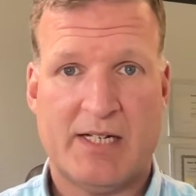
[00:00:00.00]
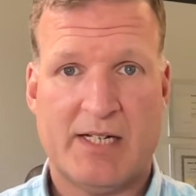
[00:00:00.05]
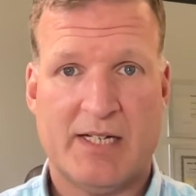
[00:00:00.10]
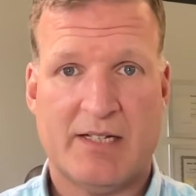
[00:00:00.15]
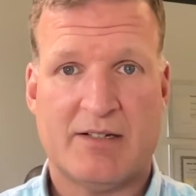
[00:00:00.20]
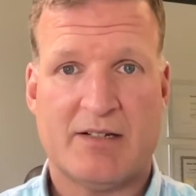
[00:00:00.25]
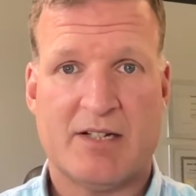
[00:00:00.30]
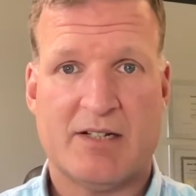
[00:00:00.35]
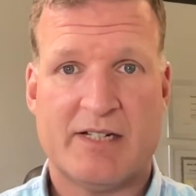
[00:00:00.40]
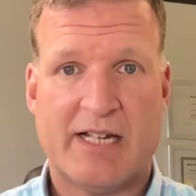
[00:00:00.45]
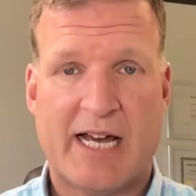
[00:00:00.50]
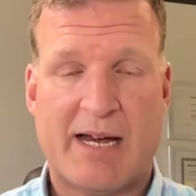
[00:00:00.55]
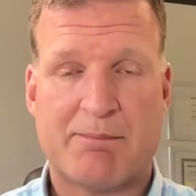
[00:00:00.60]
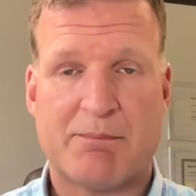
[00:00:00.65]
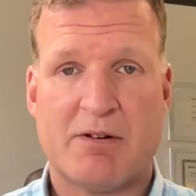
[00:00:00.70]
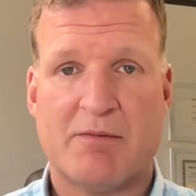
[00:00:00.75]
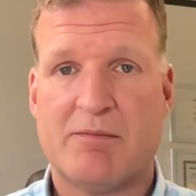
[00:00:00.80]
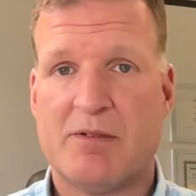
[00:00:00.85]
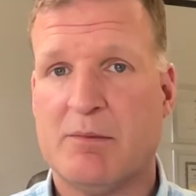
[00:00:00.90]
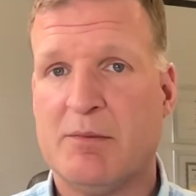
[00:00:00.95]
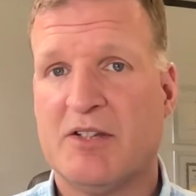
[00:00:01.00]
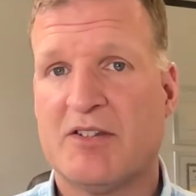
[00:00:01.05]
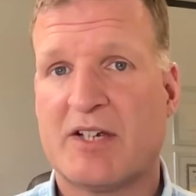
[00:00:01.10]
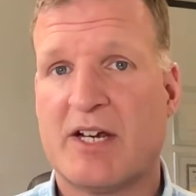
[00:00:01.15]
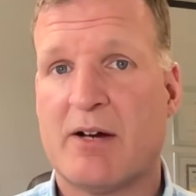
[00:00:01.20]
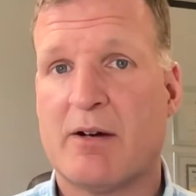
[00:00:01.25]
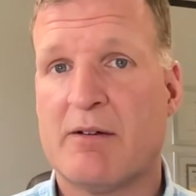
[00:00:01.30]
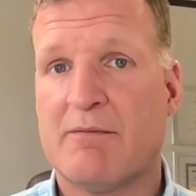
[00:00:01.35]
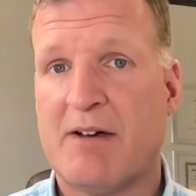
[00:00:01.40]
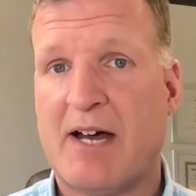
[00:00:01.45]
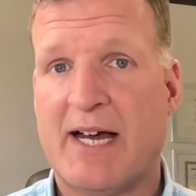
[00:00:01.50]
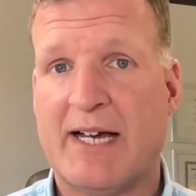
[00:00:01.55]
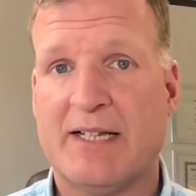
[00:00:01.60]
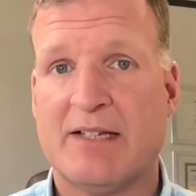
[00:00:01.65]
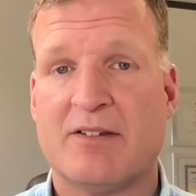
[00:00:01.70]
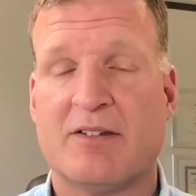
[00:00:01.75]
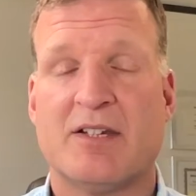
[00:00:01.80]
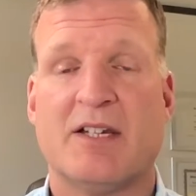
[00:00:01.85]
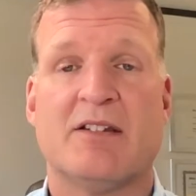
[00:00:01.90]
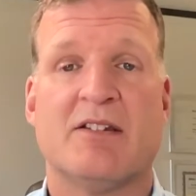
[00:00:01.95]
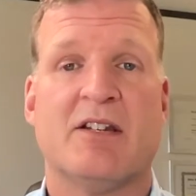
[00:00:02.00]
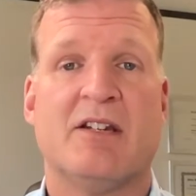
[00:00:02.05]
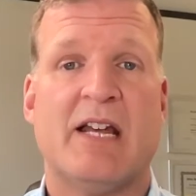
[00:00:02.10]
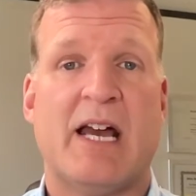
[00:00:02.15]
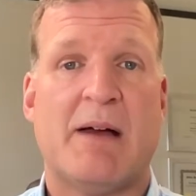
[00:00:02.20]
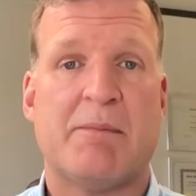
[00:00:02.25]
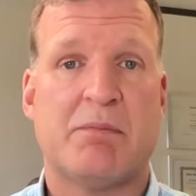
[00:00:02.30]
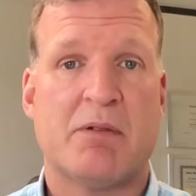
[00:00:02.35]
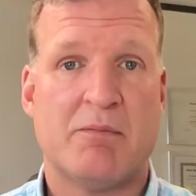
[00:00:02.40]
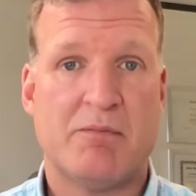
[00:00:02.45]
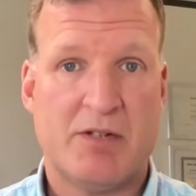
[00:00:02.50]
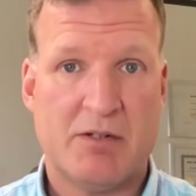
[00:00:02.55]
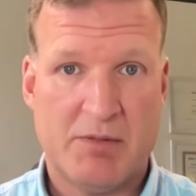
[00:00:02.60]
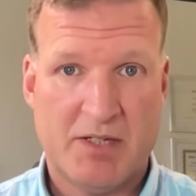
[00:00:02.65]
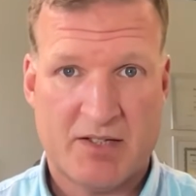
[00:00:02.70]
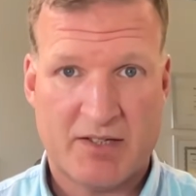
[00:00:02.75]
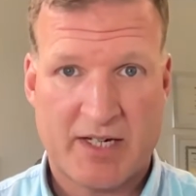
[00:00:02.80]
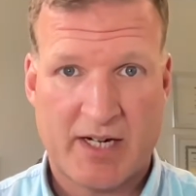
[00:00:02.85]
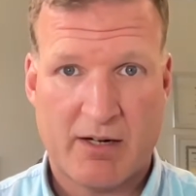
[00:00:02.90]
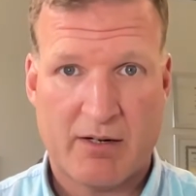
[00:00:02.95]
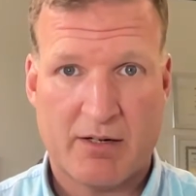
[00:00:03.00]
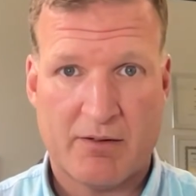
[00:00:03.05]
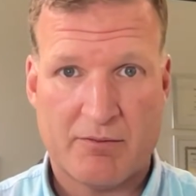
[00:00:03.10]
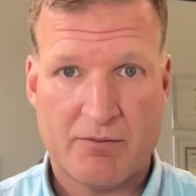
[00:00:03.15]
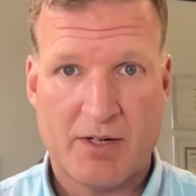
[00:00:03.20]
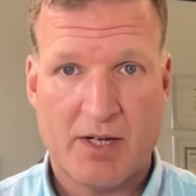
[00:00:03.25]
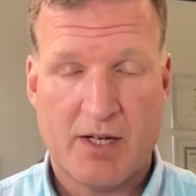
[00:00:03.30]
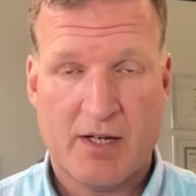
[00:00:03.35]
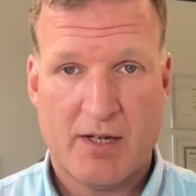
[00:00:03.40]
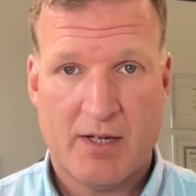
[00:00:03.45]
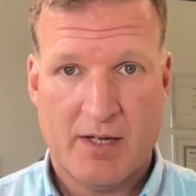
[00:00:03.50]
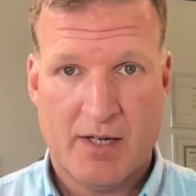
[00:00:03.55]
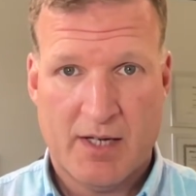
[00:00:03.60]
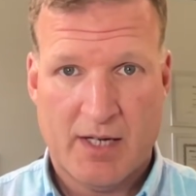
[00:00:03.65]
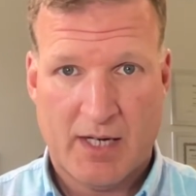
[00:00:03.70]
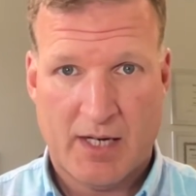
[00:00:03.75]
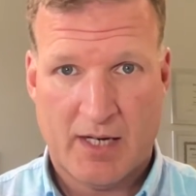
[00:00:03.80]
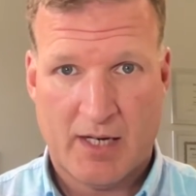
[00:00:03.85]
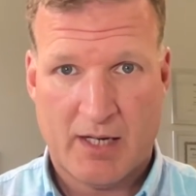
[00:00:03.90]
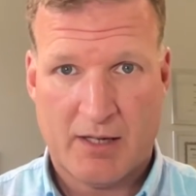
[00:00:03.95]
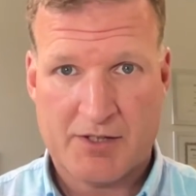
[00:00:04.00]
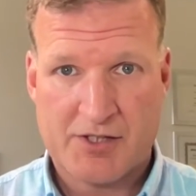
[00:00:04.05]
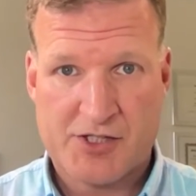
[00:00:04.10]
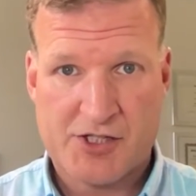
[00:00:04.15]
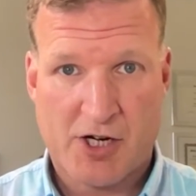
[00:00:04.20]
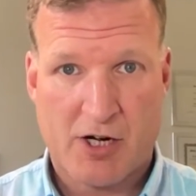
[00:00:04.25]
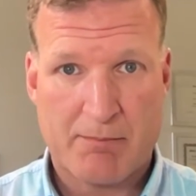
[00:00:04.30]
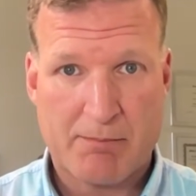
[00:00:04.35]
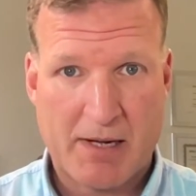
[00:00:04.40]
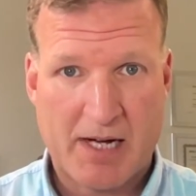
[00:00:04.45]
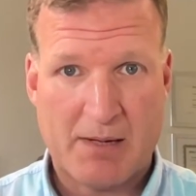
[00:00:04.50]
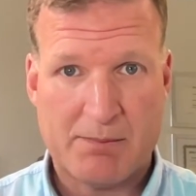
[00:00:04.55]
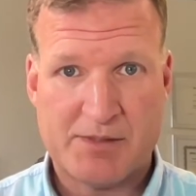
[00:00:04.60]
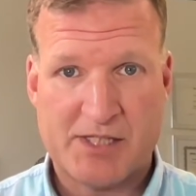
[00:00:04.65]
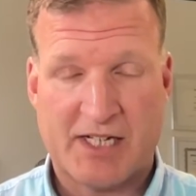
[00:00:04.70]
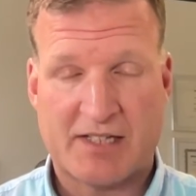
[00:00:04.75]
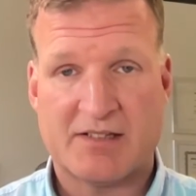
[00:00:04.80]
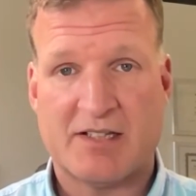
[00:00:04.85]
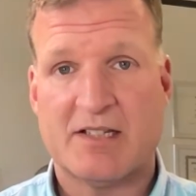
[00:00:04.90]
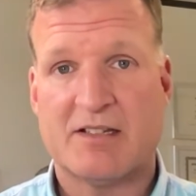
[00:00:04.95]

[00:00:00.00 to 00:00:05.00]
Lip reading: It's adaptive to be scared of heights. It's adaptive to be scared of sharp objects.